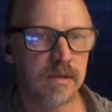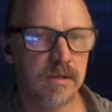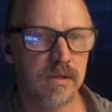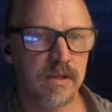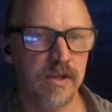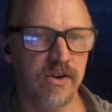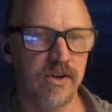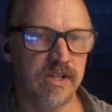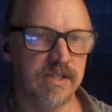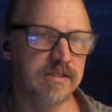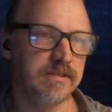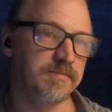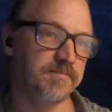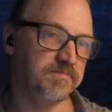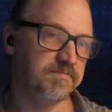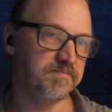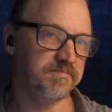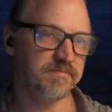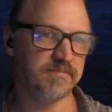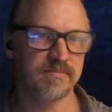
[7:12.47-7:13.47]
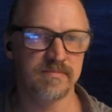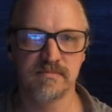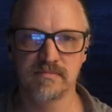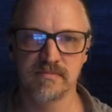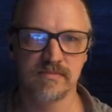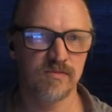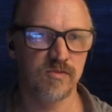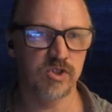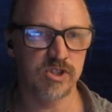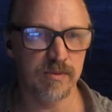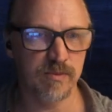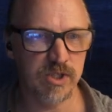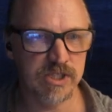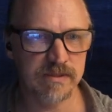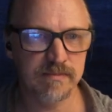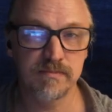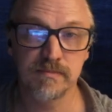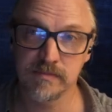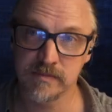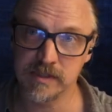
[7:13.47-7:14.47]
There it is. For some
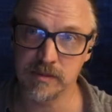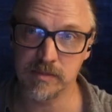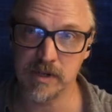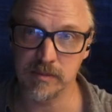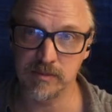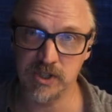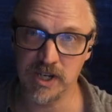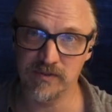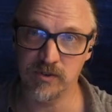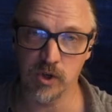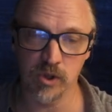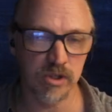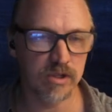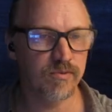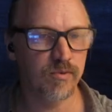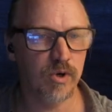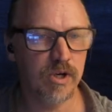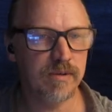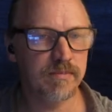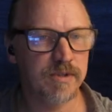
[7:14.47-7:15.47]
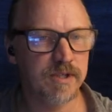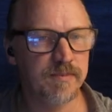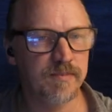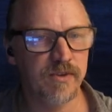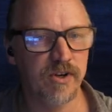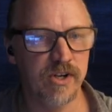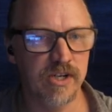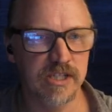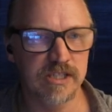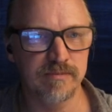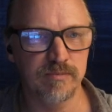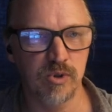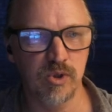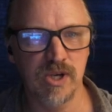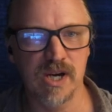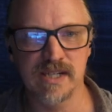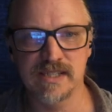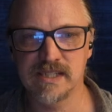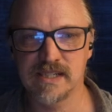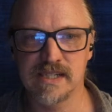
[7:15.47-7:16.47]
reason. Sometimes you have to go look for it, but there it is,
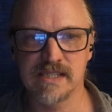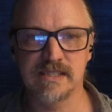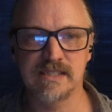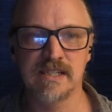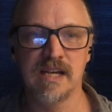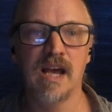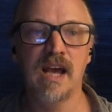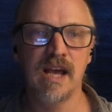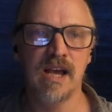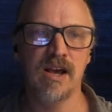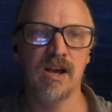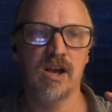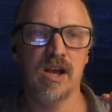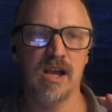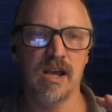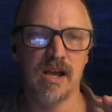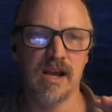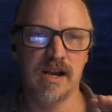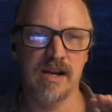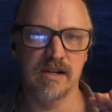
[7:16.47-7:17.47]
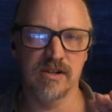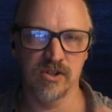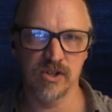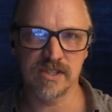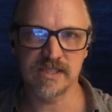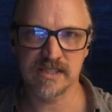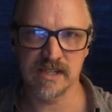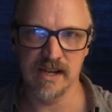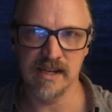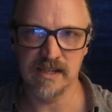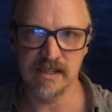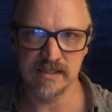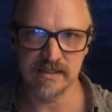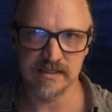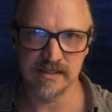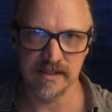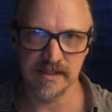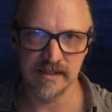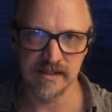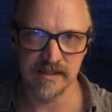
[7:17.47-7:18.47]
booyah test. It looks like
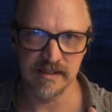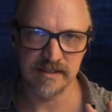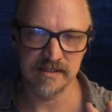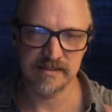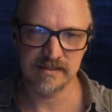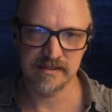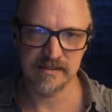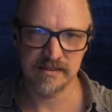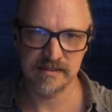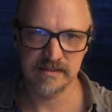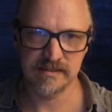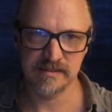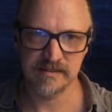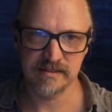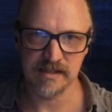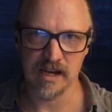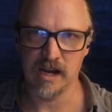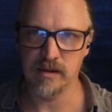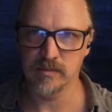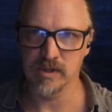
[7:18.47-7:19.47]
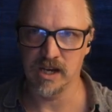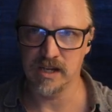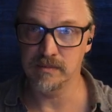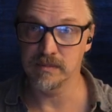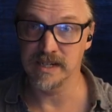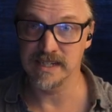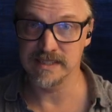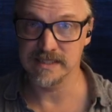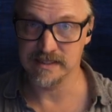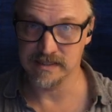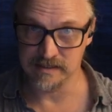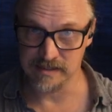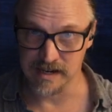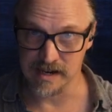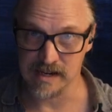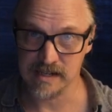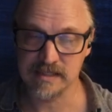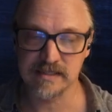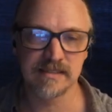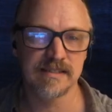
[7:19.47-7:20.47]
it's a timeline, but it's
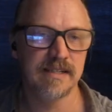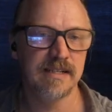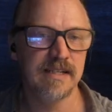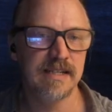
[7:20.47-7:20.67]
not.